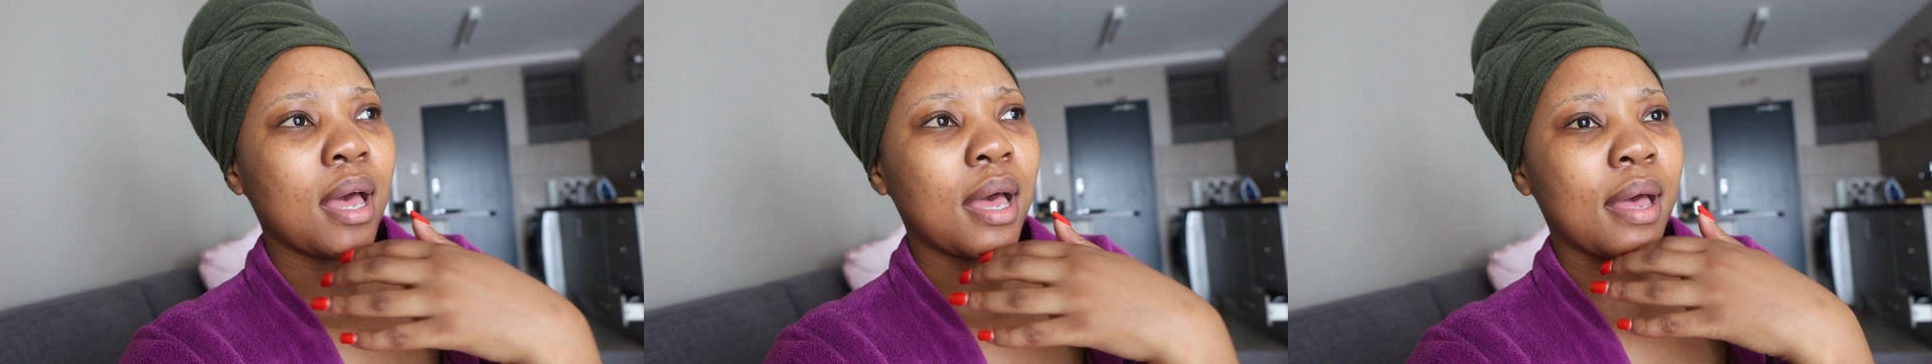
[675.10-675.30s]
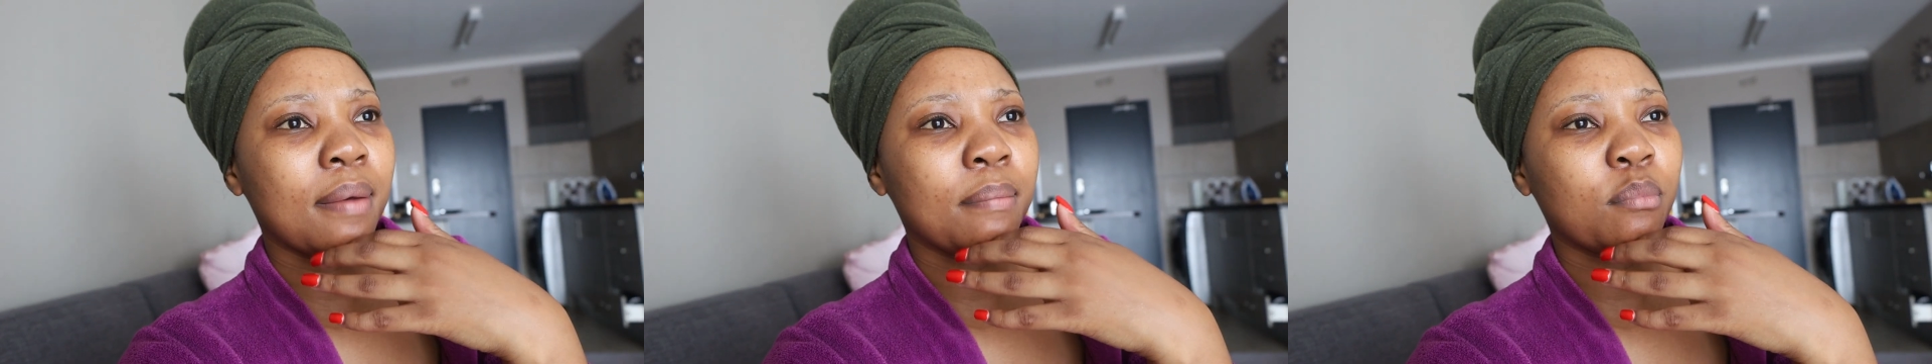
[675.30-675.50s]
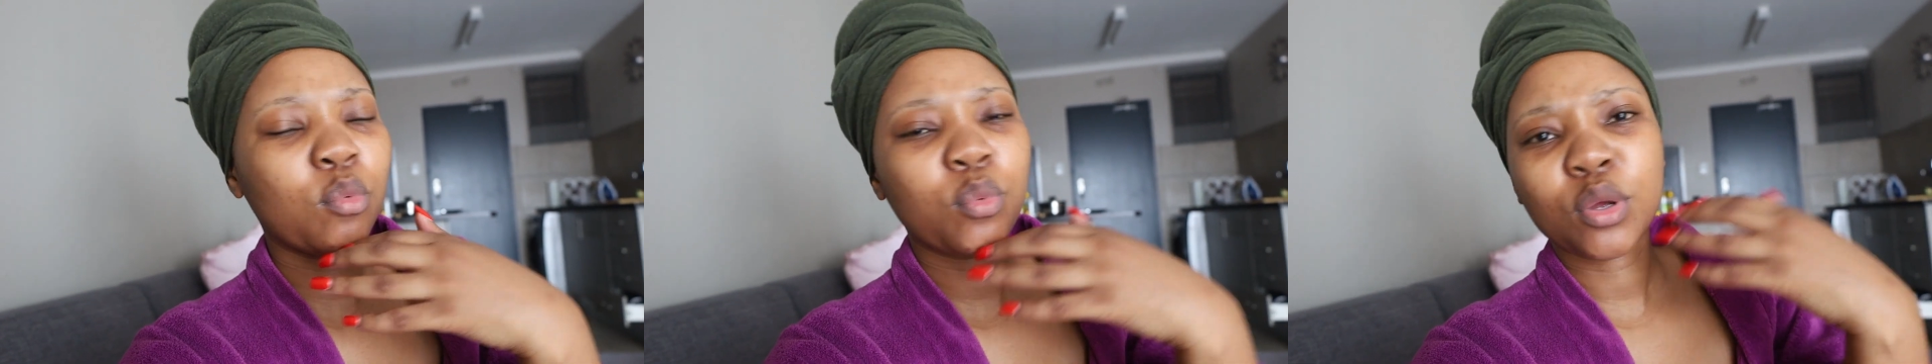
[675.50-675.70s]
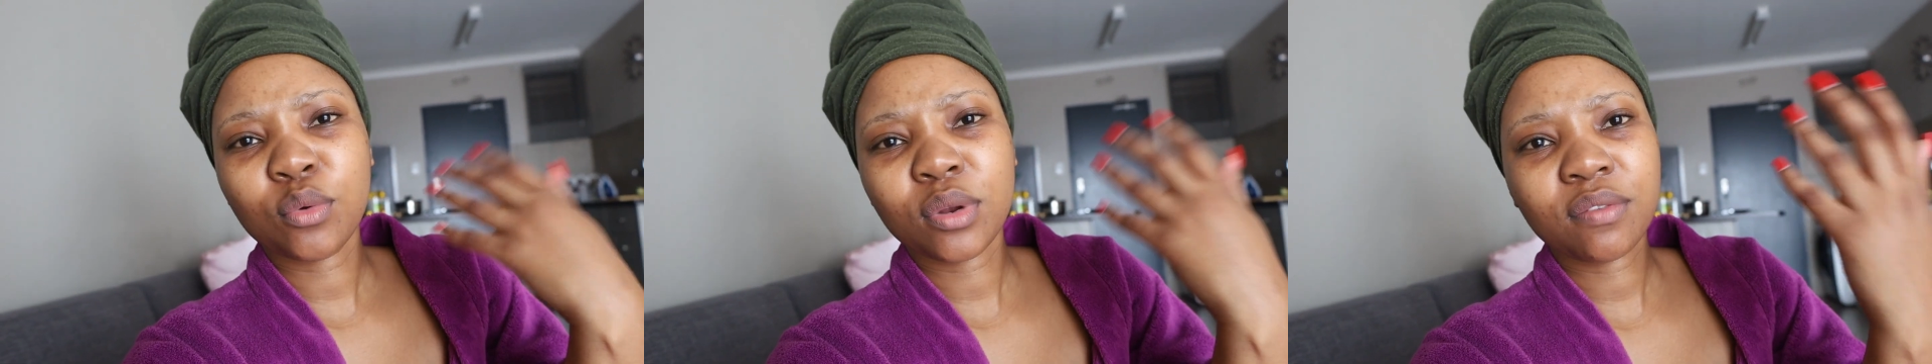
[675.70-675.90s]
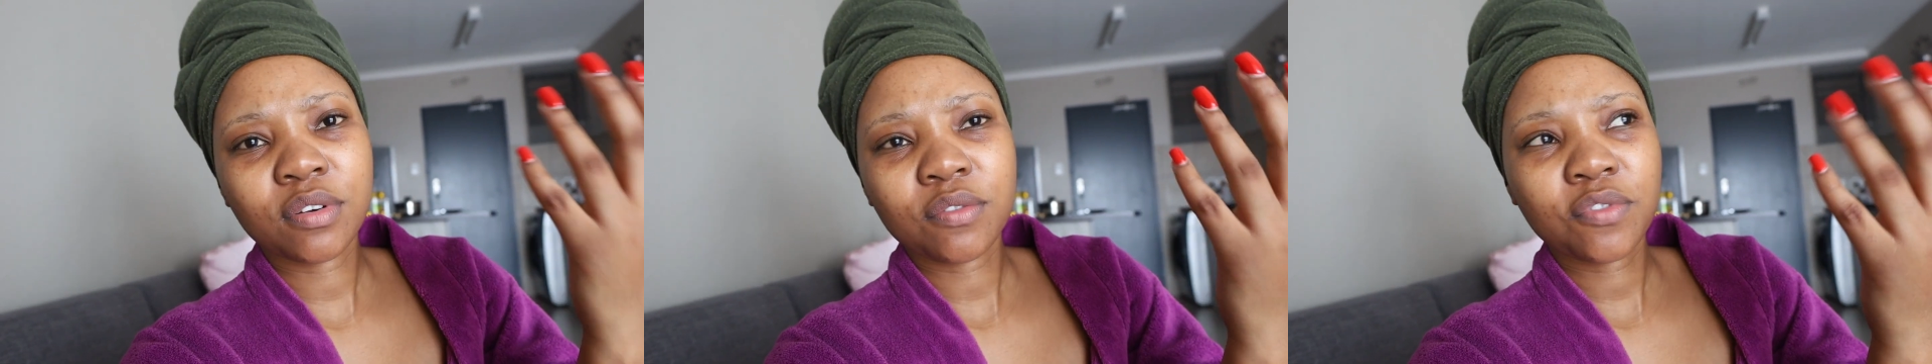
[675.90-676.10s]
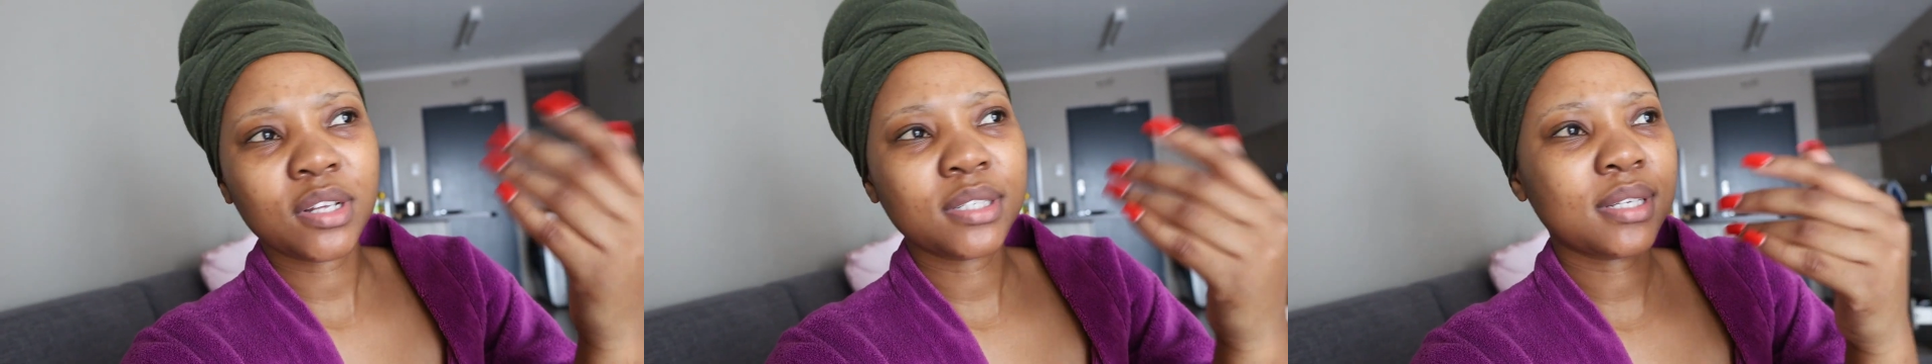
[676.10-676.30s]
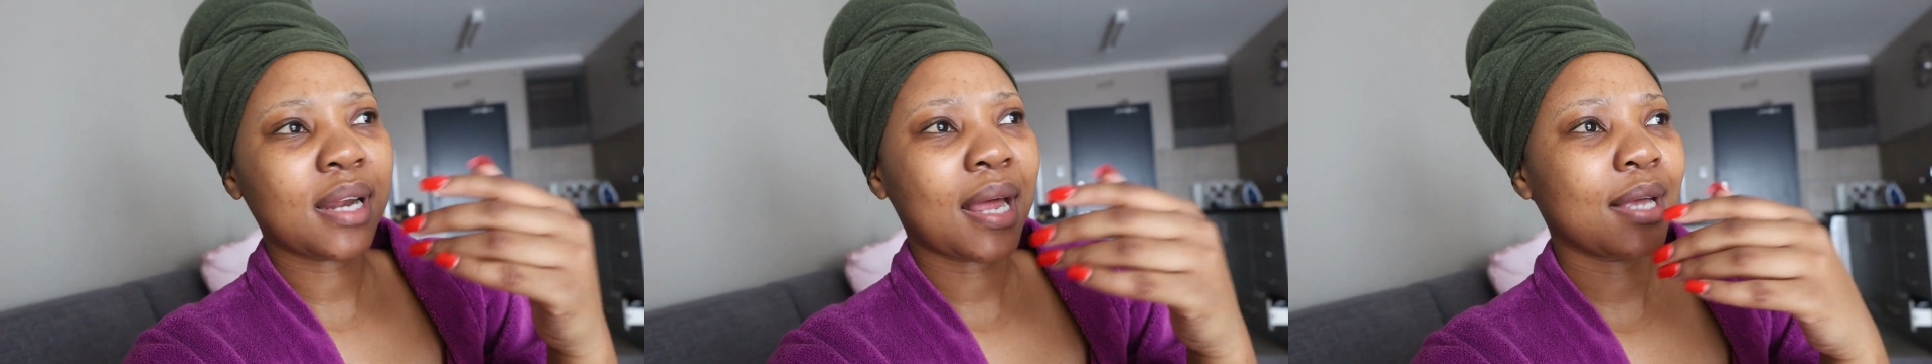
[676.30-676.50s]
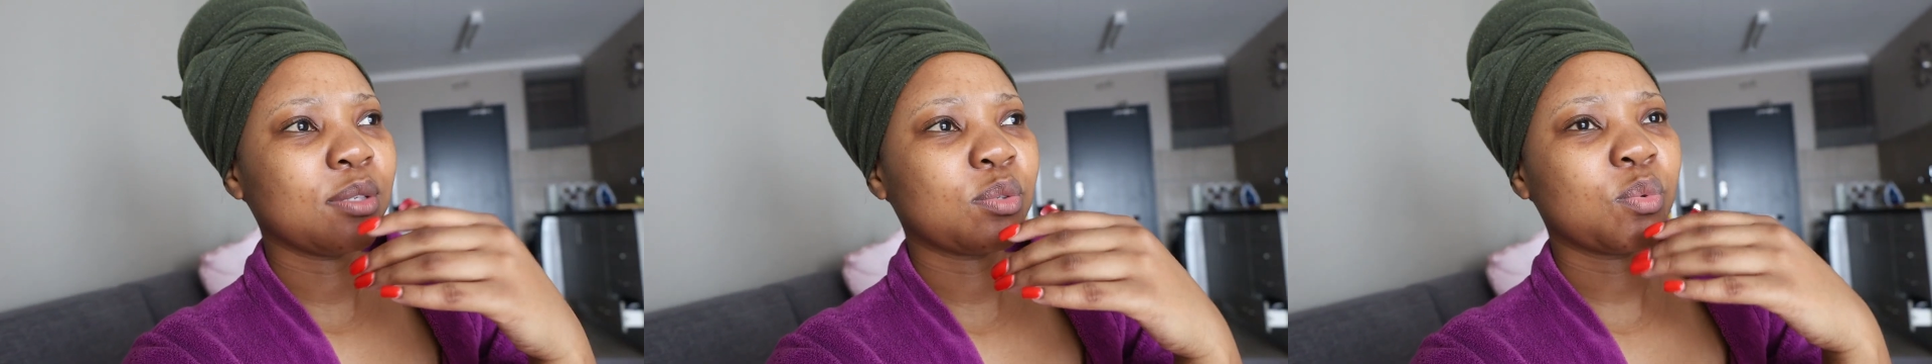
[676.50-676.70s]
we're not even friends in
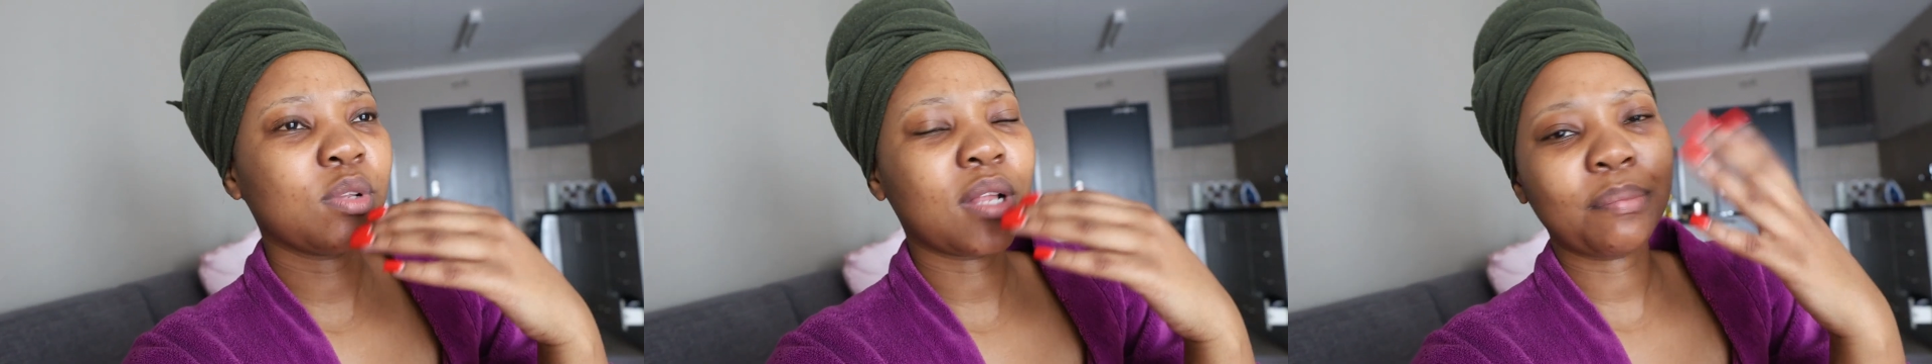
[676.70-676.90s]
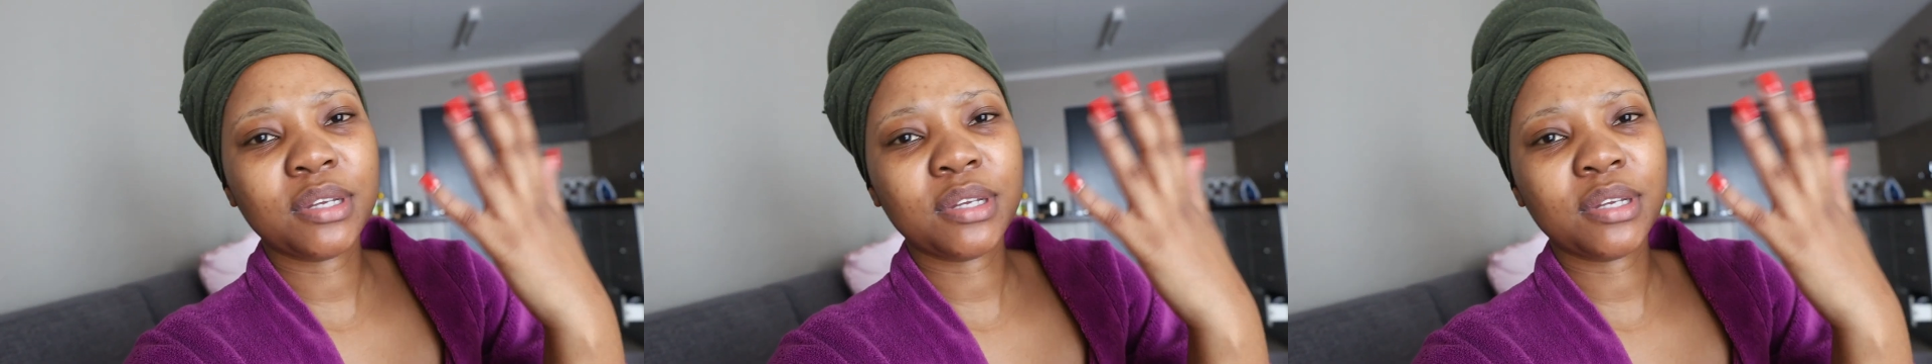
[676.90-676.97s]
high school.